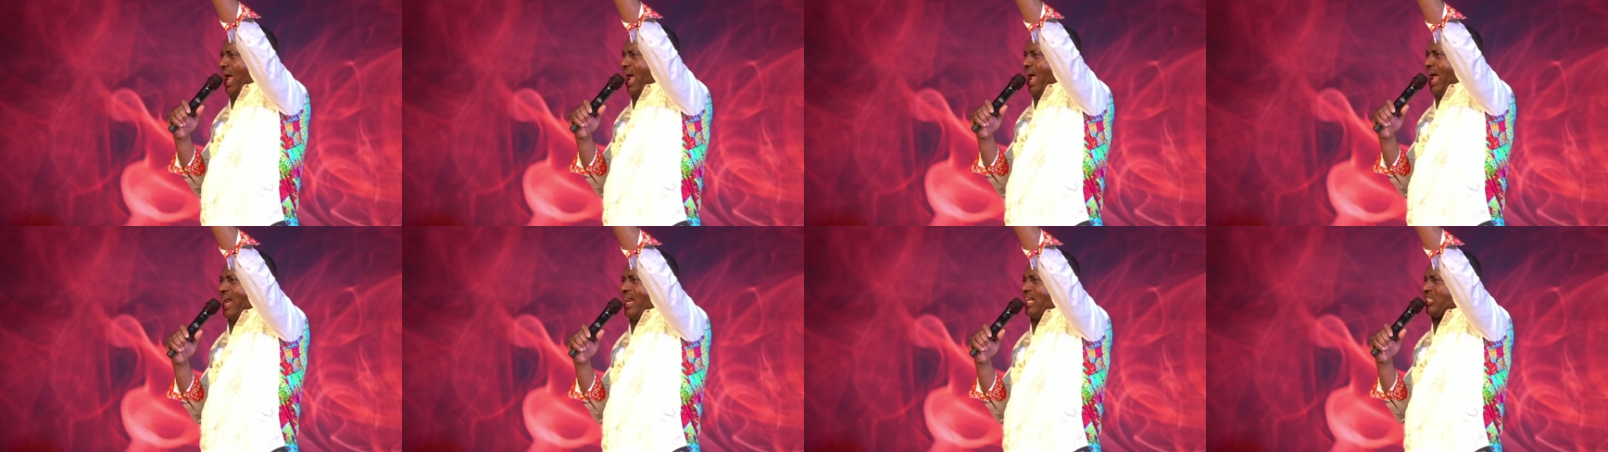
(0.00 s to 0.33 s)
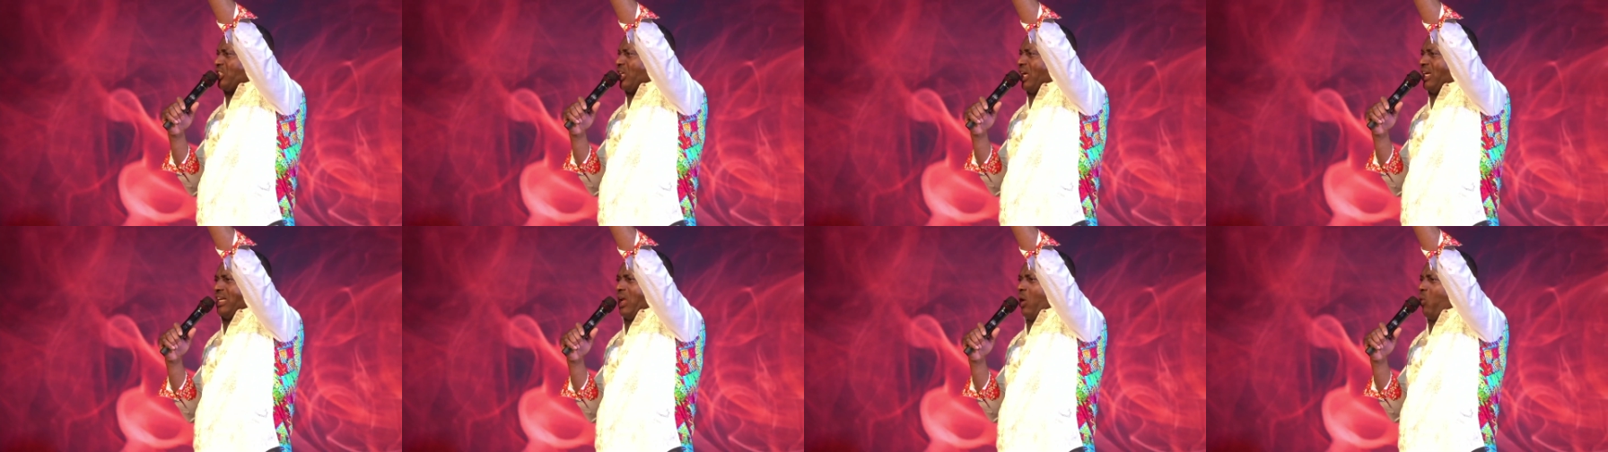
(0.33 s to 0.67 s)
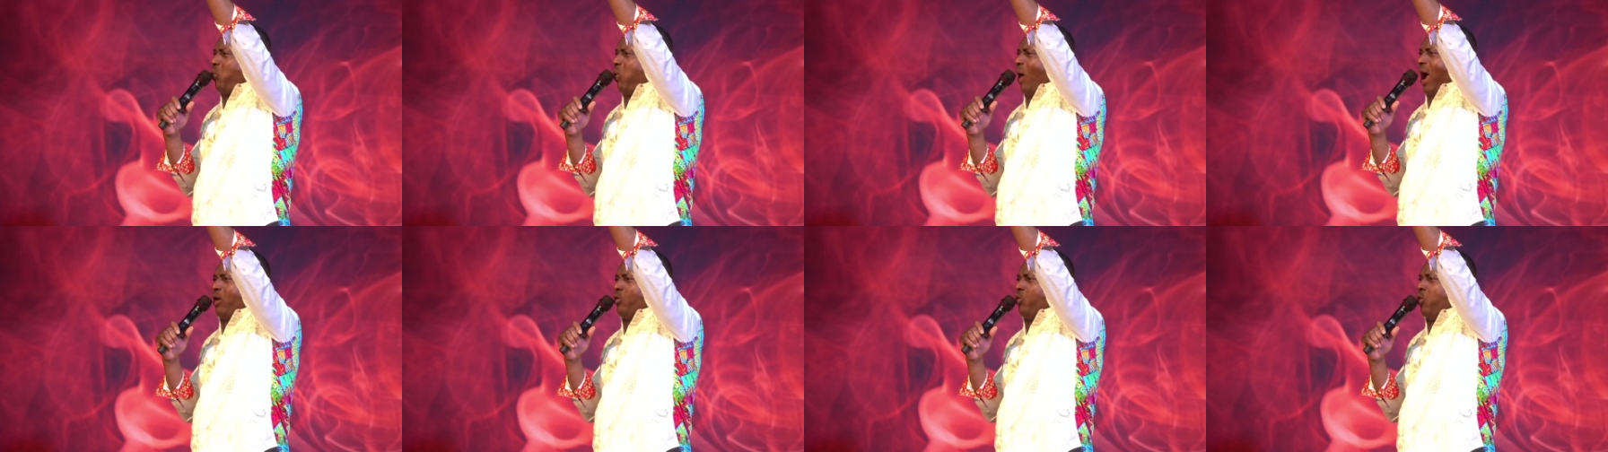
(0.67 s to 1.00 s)
It is in the
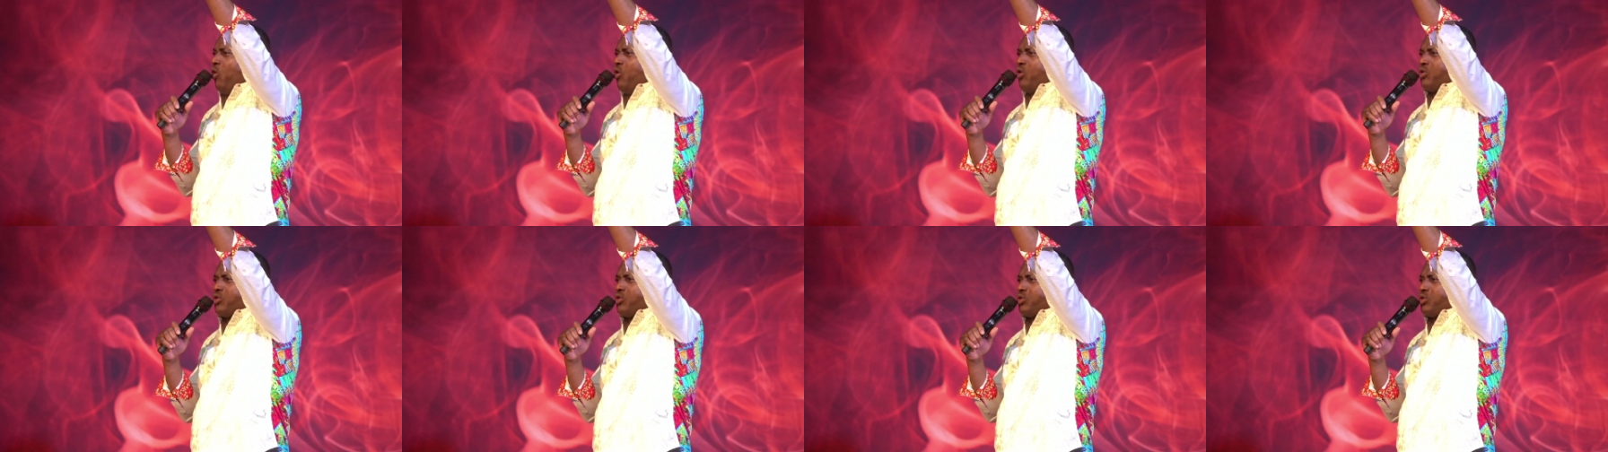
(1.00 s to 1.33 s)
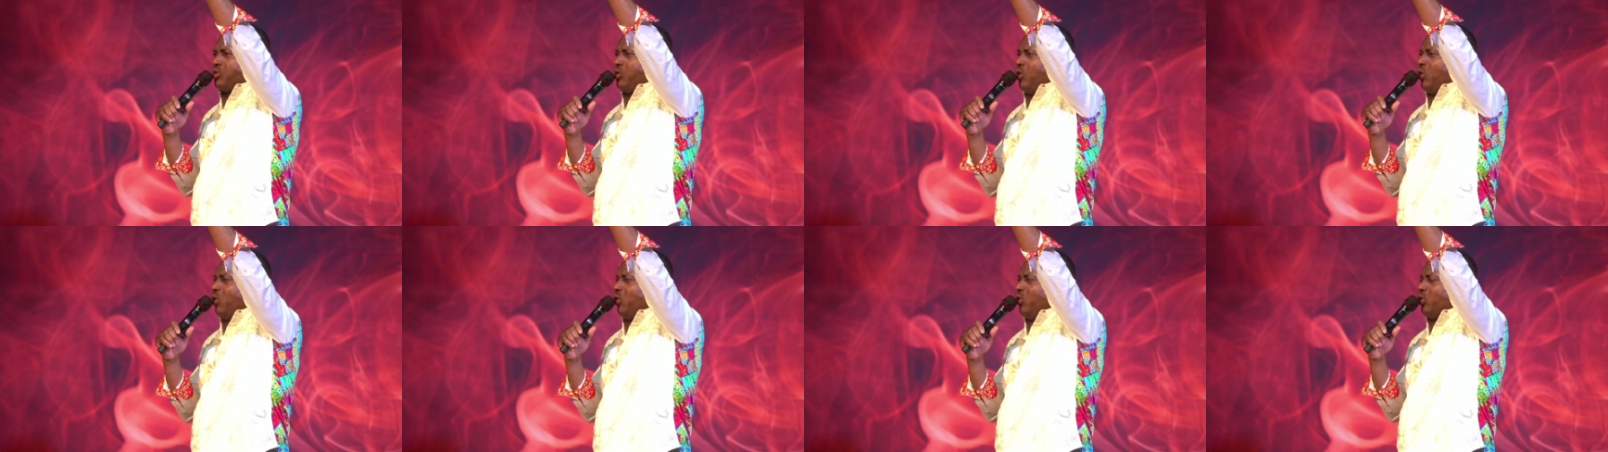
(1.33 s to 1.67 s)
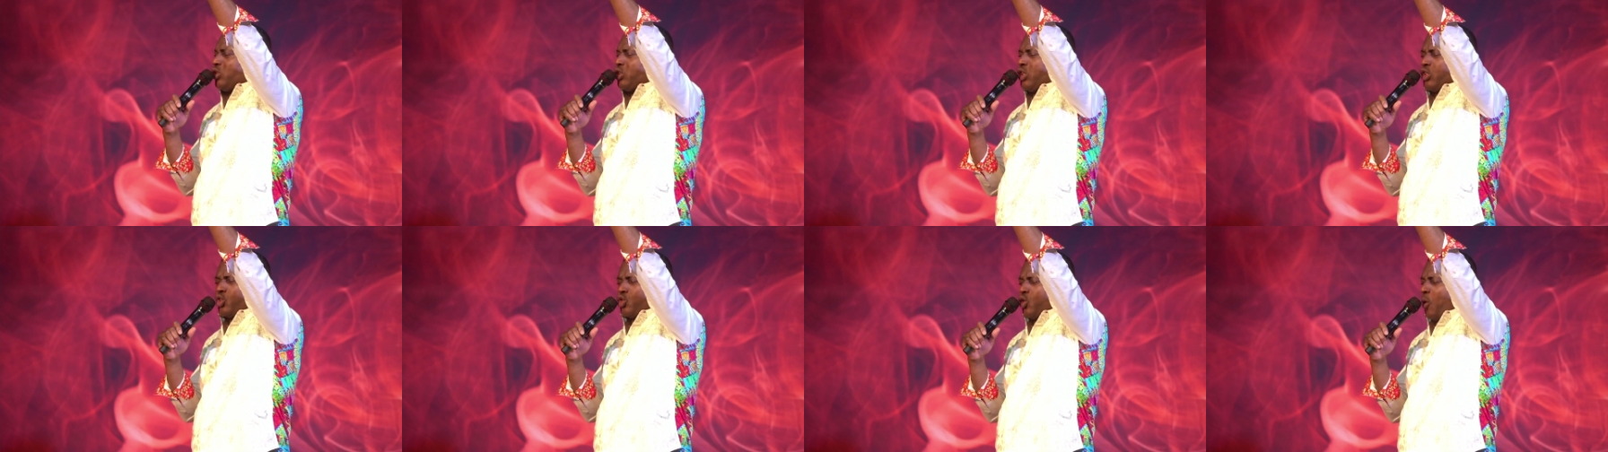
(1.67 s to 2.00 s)
one who rules
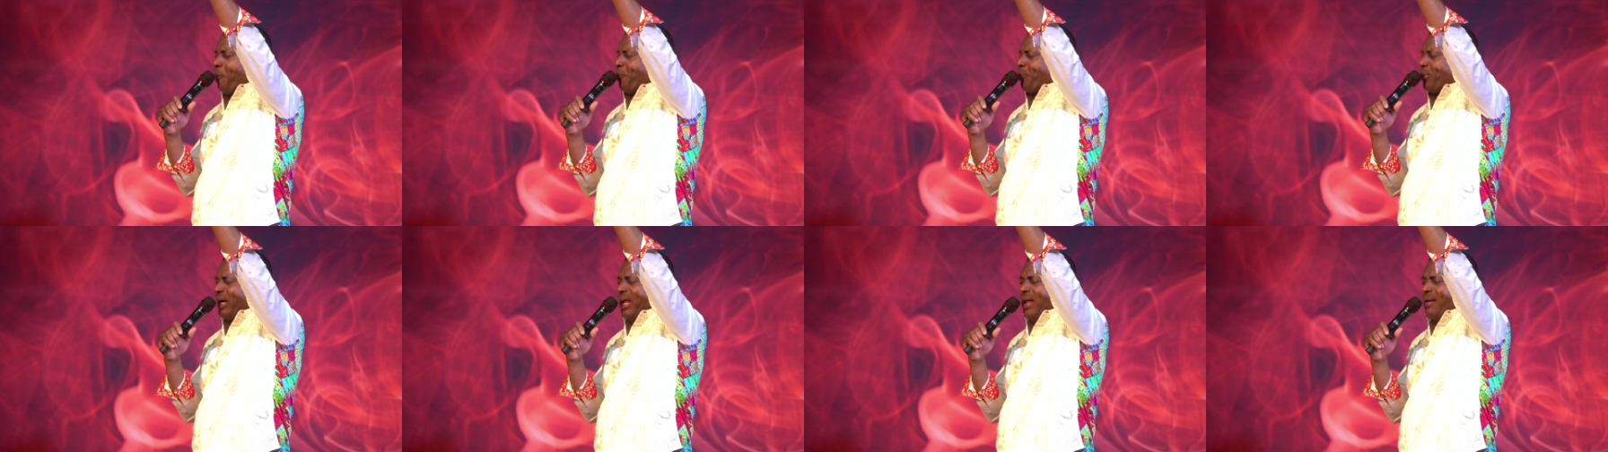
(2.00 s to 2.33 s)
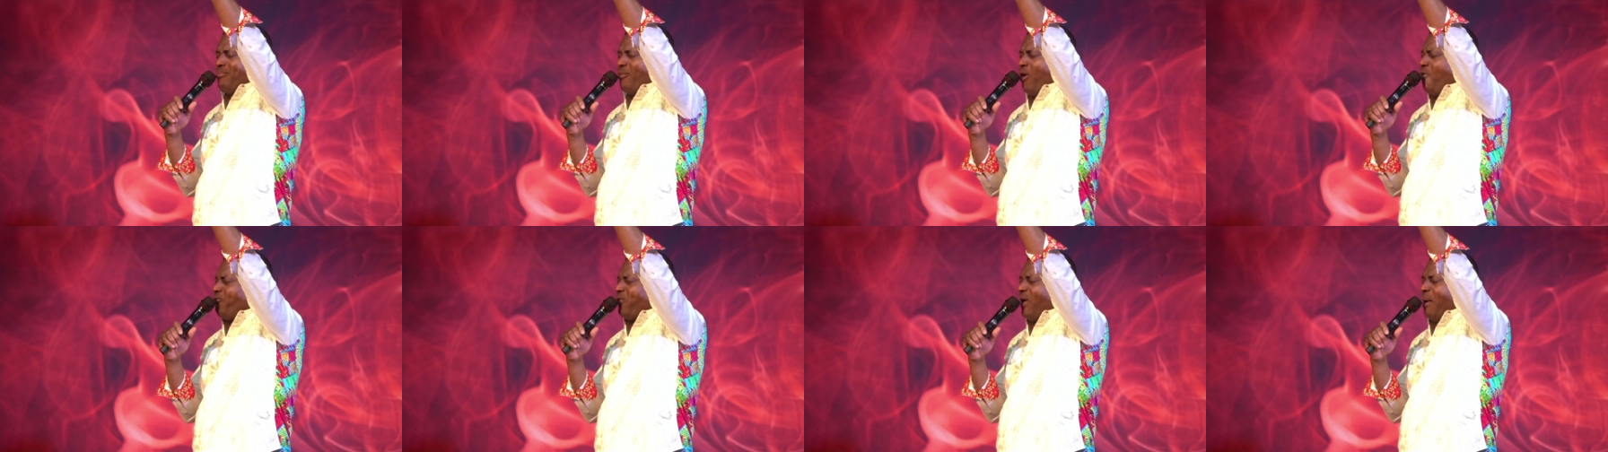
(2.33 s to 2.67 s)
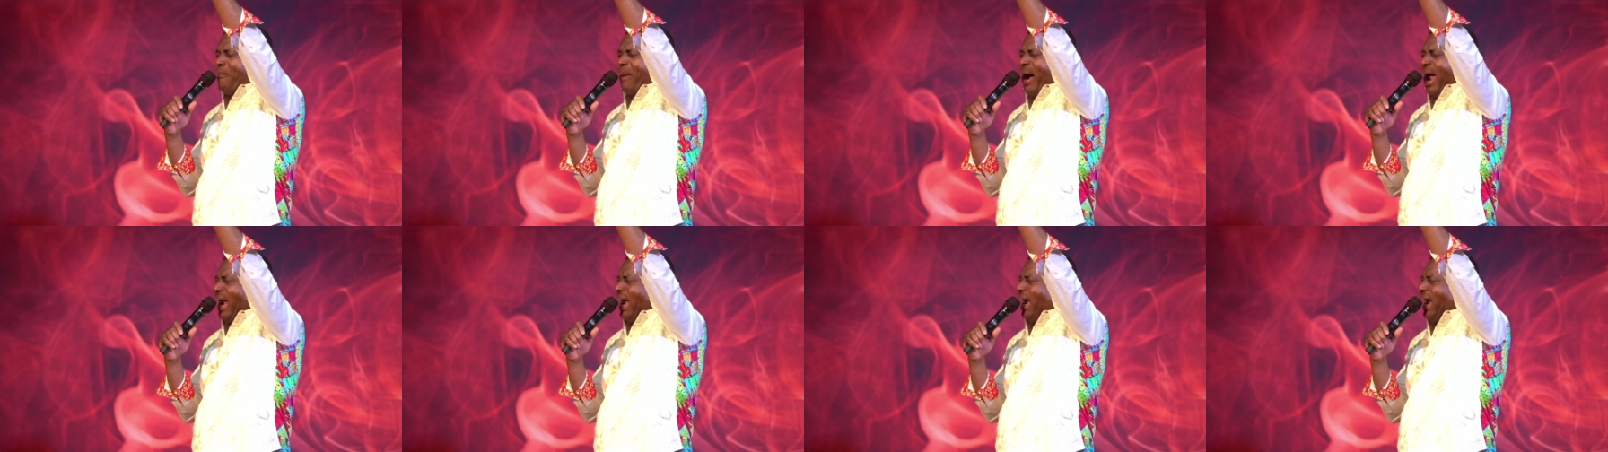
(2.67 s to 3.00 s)
supreme over
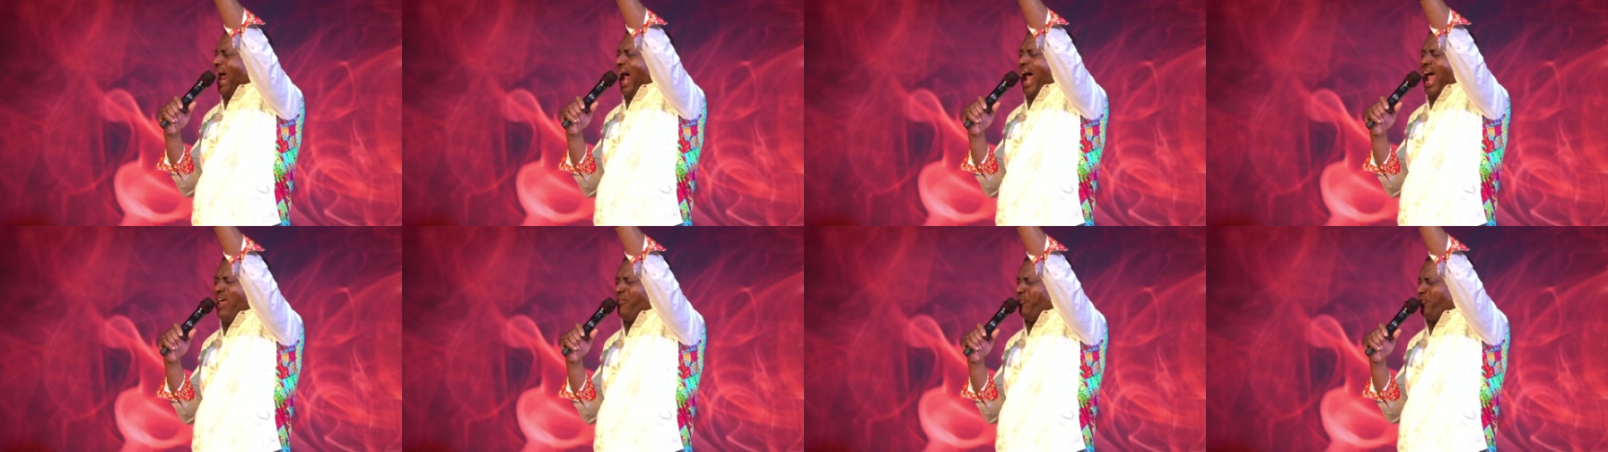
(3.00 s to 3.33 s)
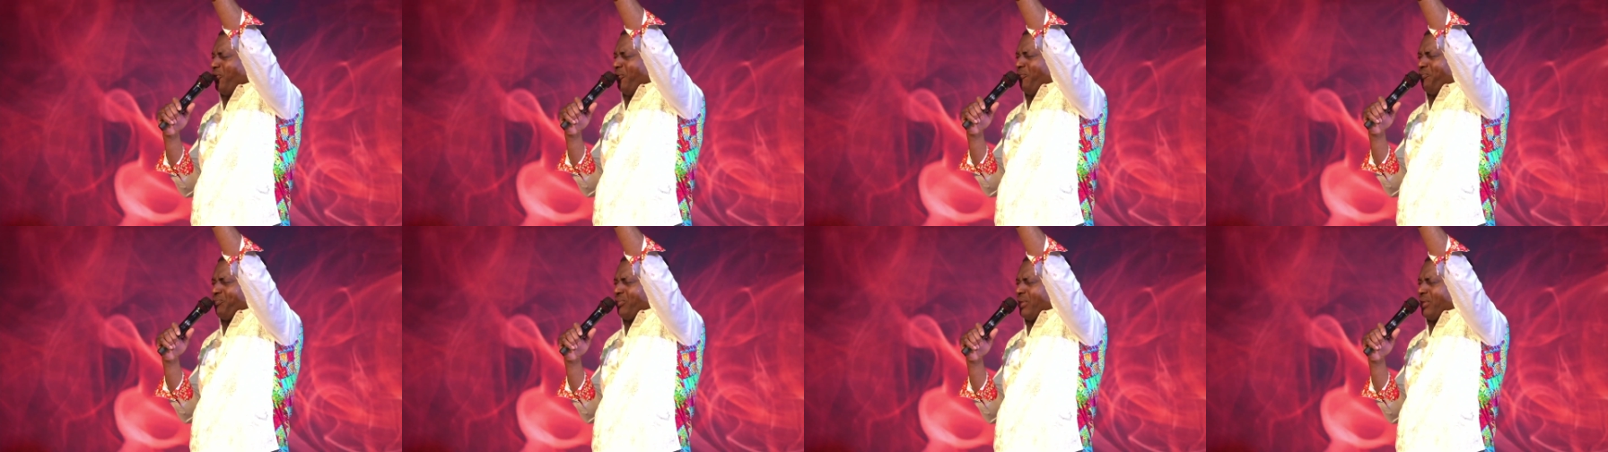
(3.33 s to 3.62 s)
my life.